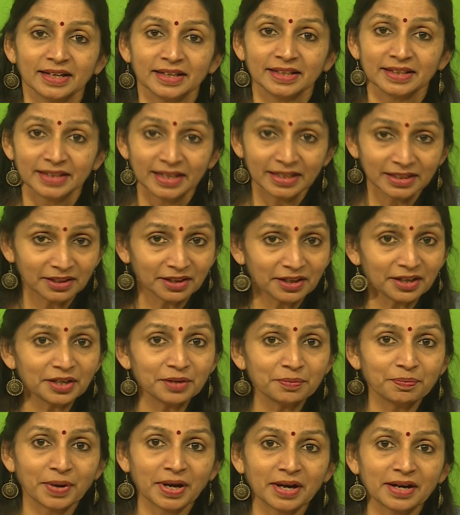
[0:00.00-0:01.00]
The
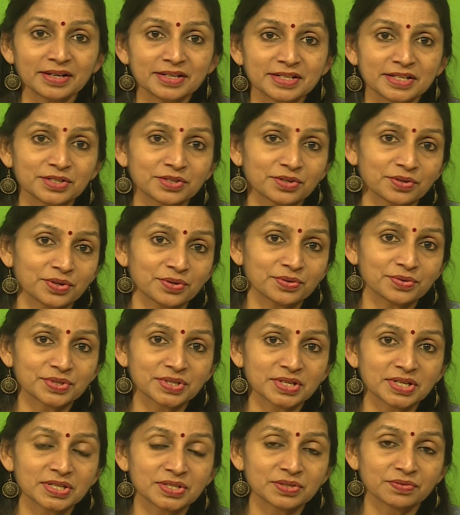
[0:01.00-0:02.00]
third part
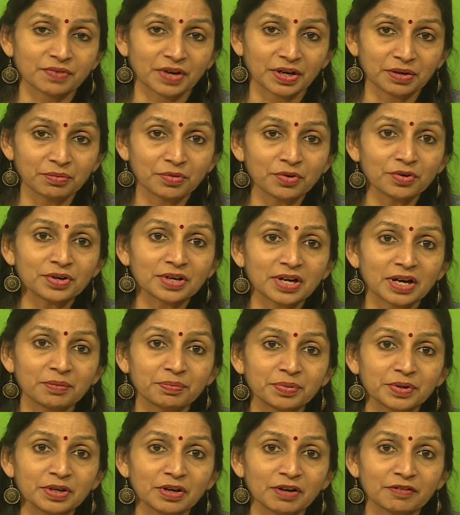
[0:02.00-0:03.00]
introduces one more
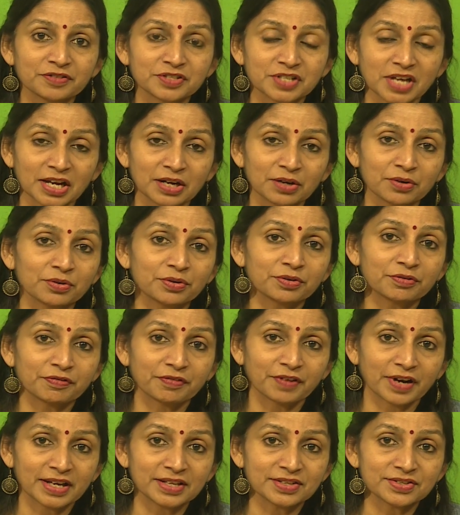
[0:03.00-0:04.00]
couple of childhood
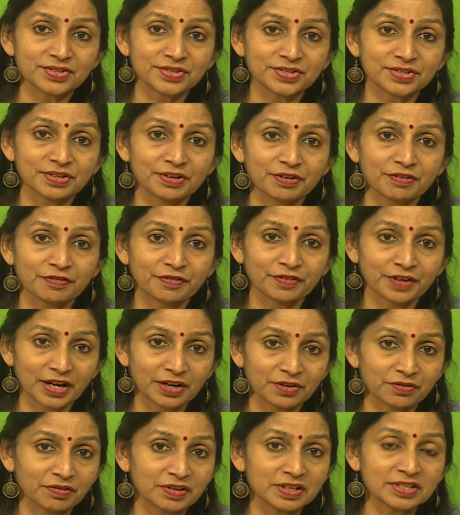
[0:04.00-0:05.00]
friends,
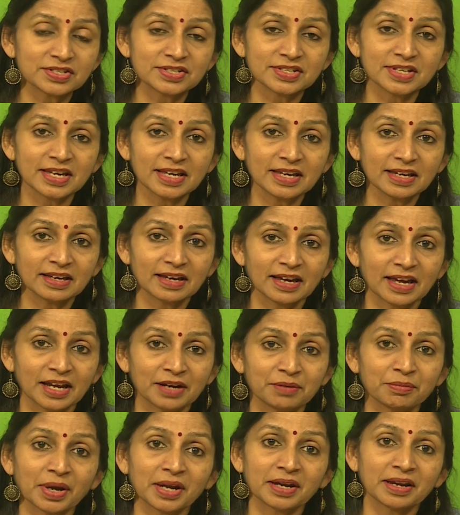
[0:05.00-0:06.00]
Fred Vincy
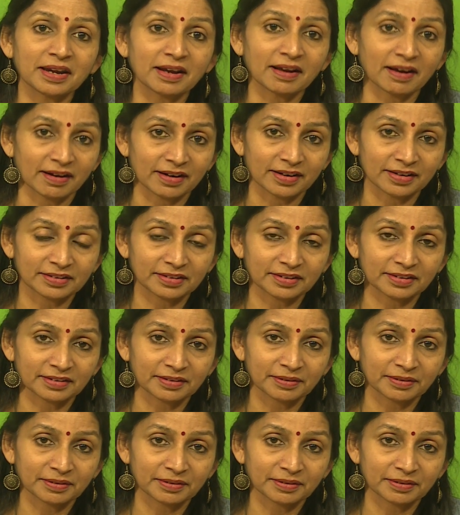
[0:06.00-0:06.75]
and Mary Garth.